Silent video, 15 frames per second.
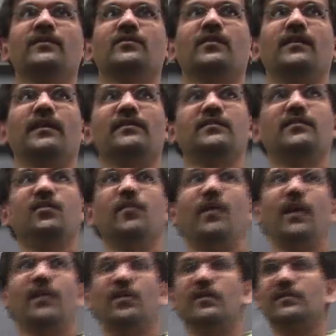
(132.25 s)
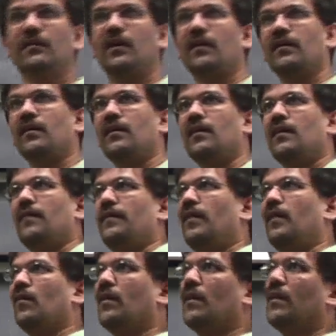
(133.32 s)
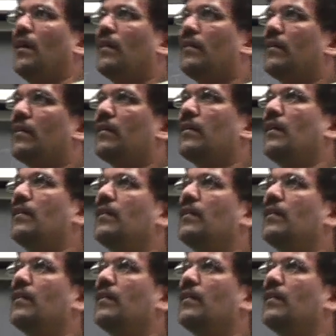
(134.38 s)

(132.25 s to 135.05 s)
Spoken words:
So the next two modules are, we look at other